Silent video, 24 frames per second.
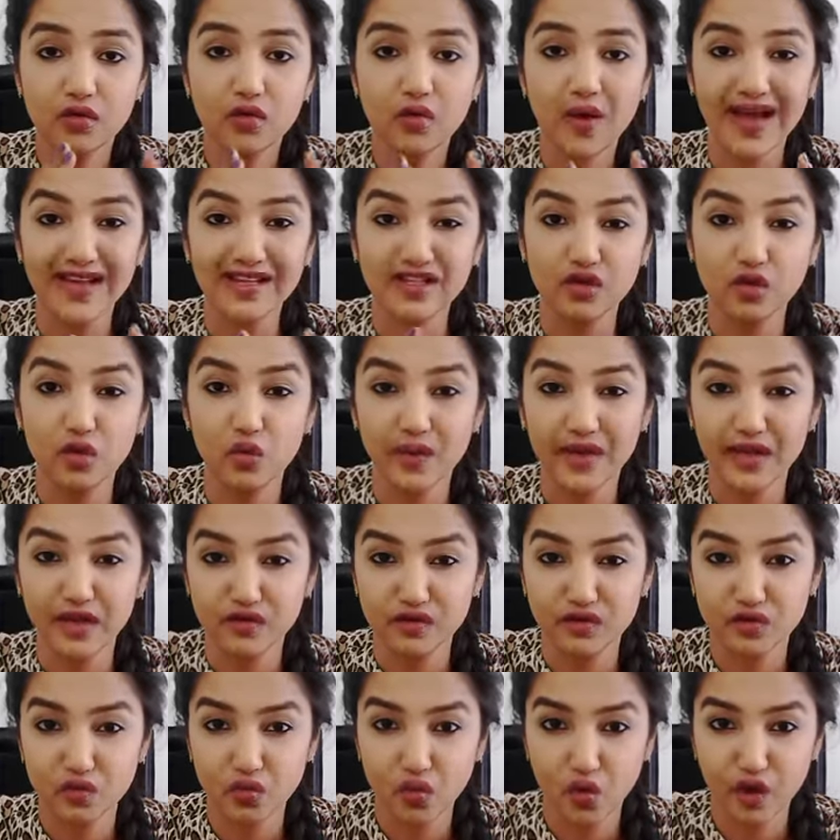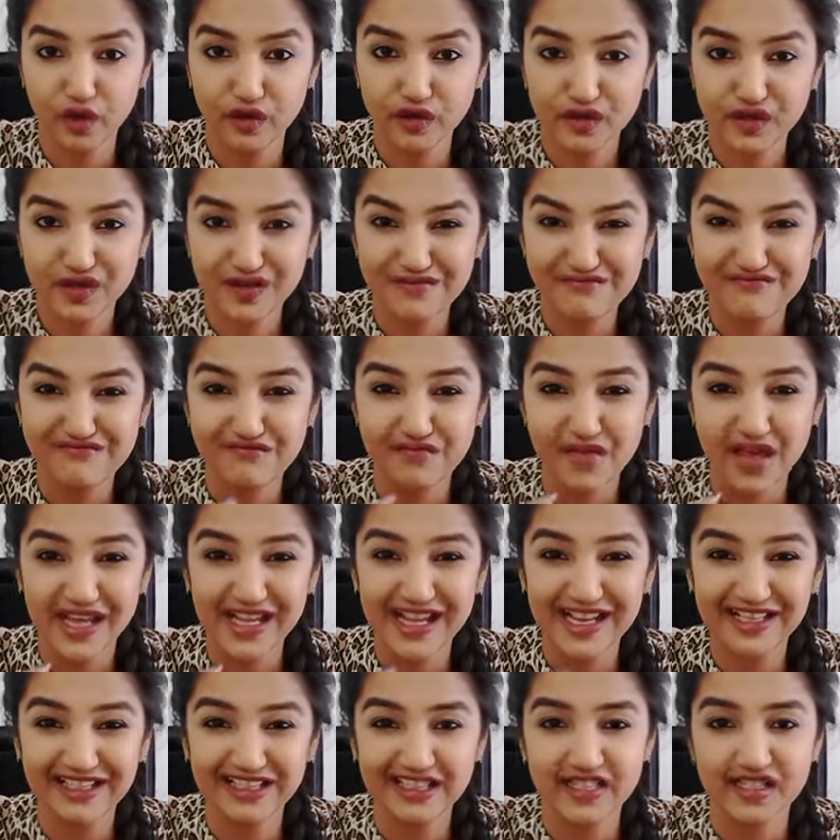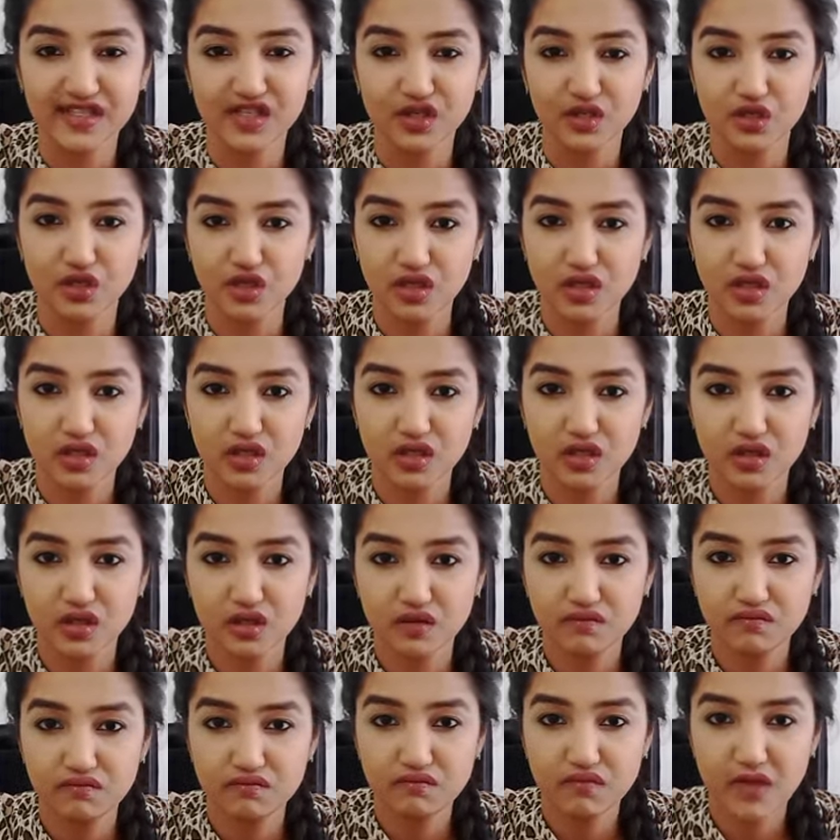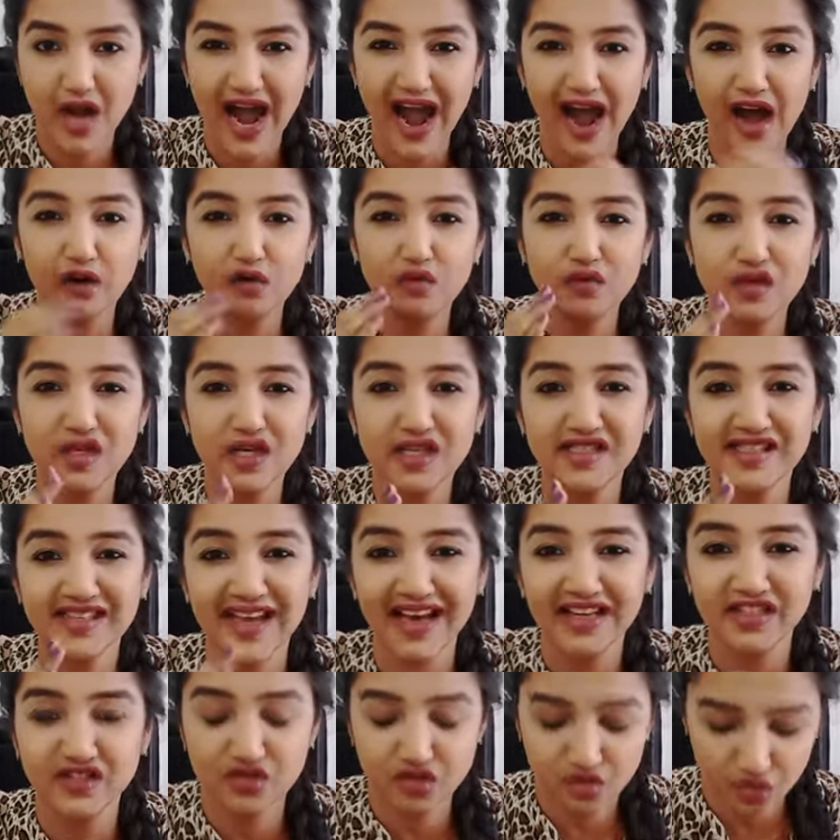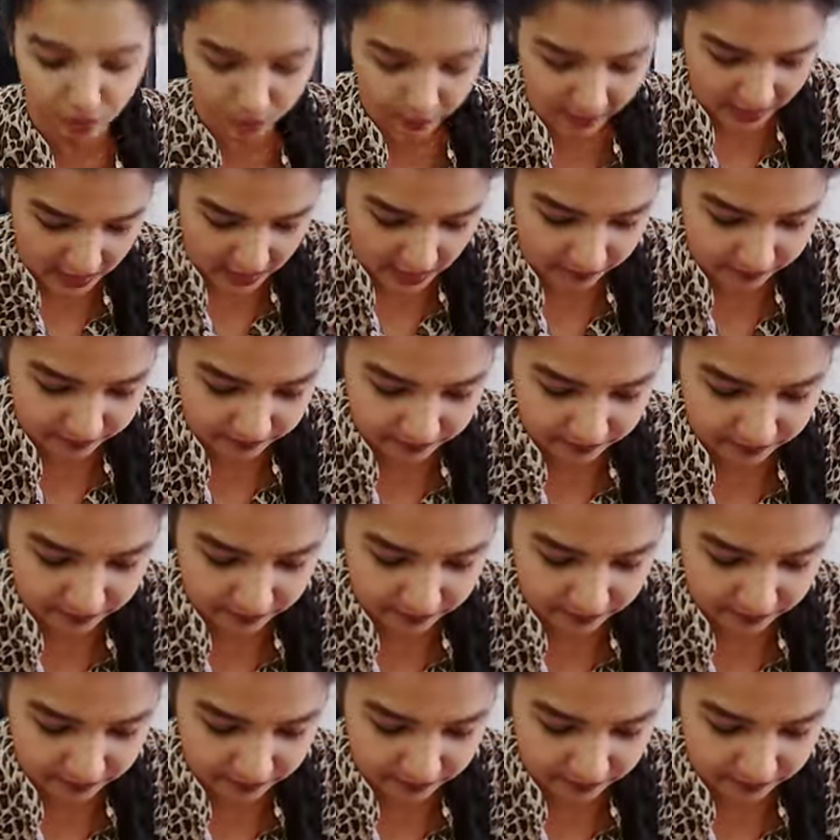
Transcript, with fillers: through as a queen of swords, making decisions, how things has to be,